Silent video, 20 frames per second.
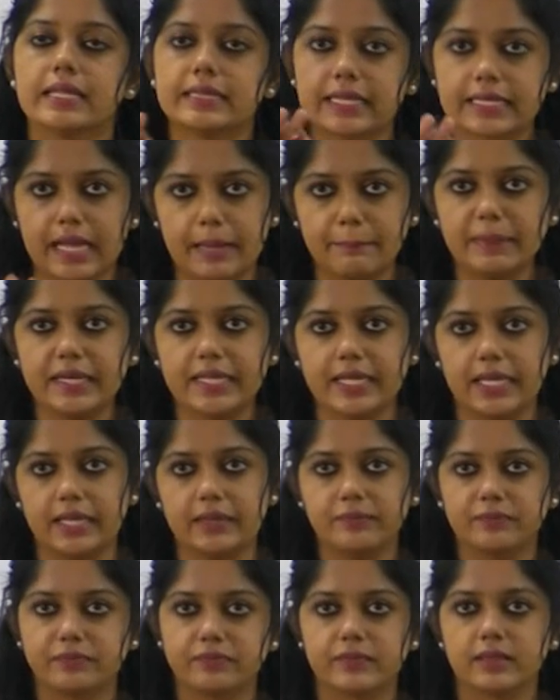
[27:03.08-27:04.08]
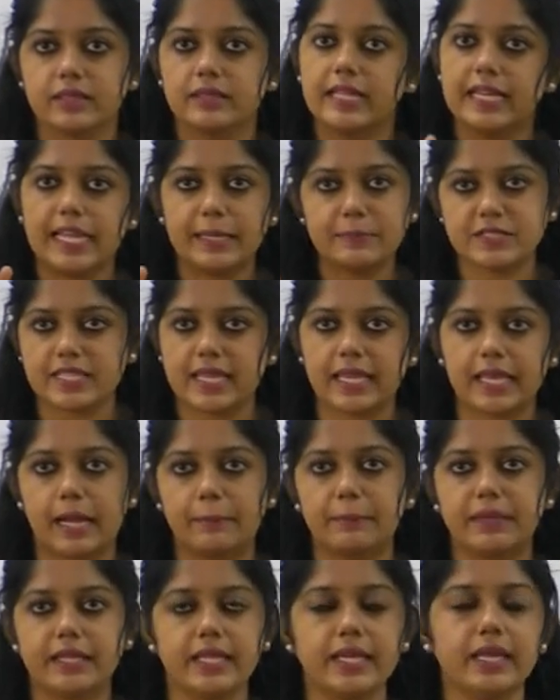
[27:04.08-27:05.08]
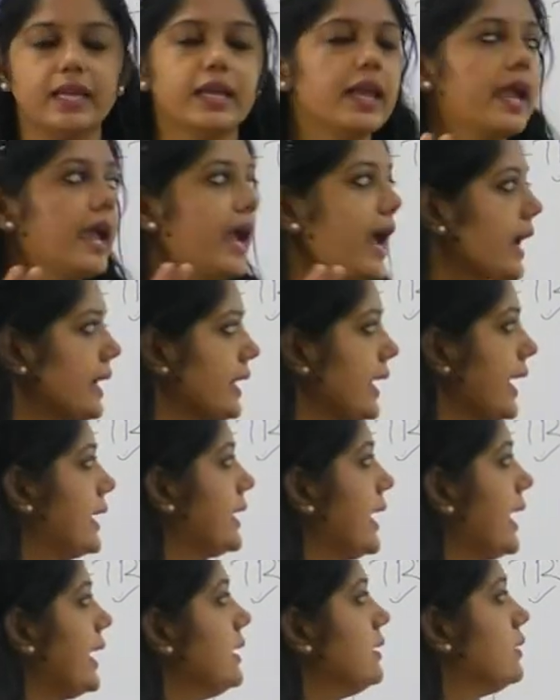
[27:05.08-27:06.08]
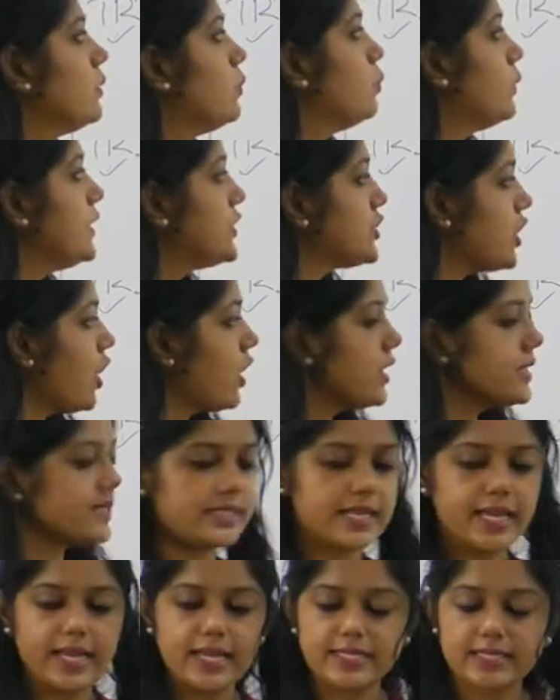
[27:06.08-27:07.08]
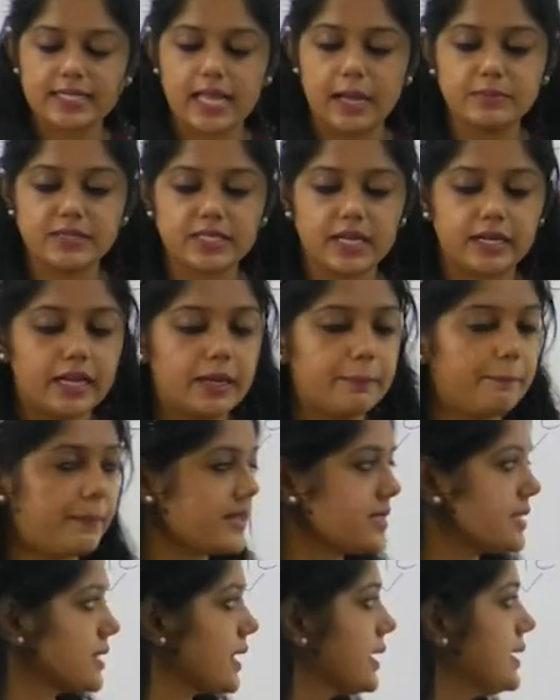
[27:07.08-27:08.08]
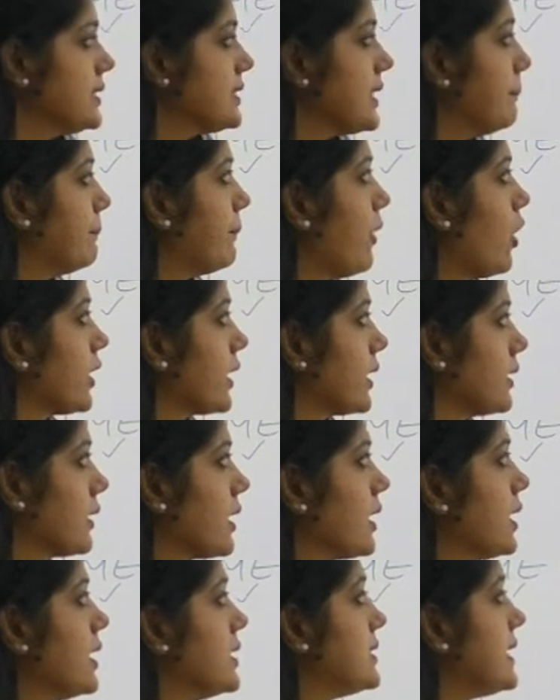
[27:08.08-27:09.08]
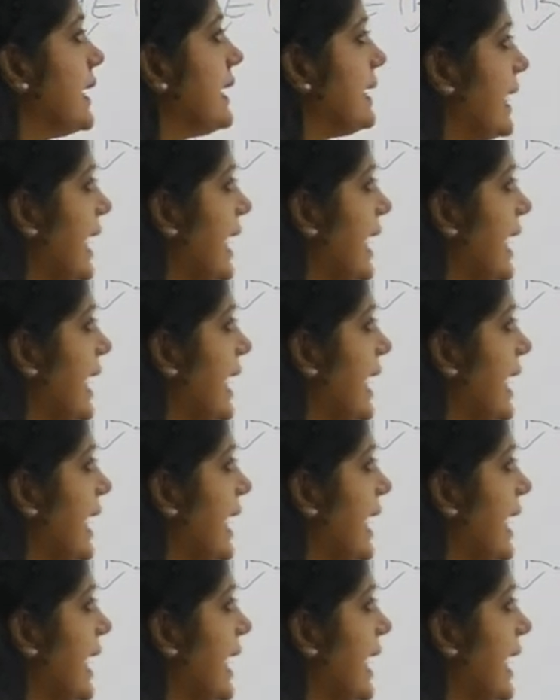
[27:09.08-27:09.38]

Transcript: the committee, Dilip Singh Committee. And again, which all states comes under PESA is important. See,